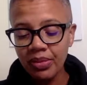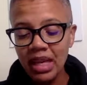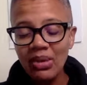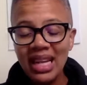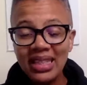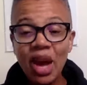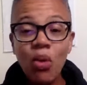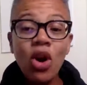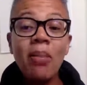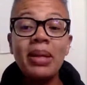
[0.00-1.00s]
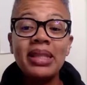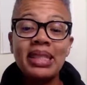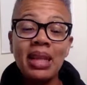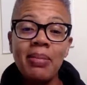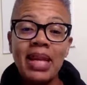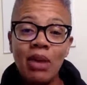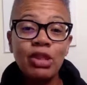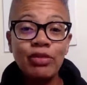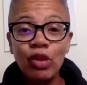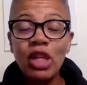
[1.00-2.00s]
And when I say I woke up at 6, I mean I
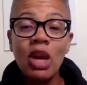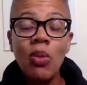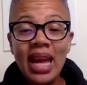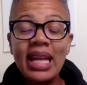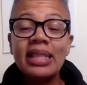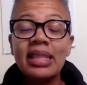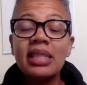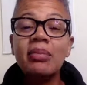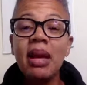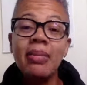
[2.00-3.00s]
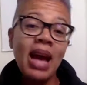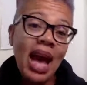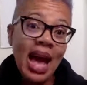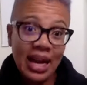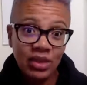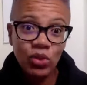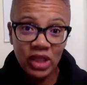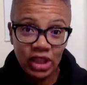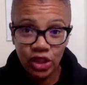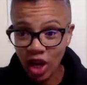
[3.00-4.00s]
was fully awake at 6. Maybe I
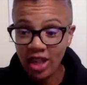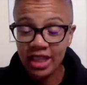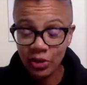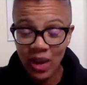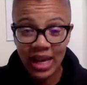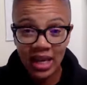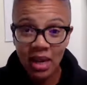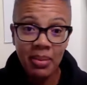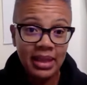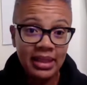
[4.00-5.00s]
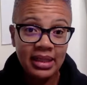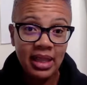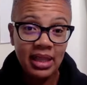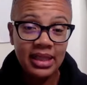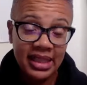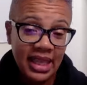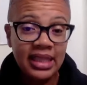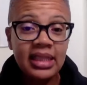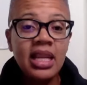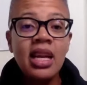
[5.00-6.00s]
actually started waking up at 6.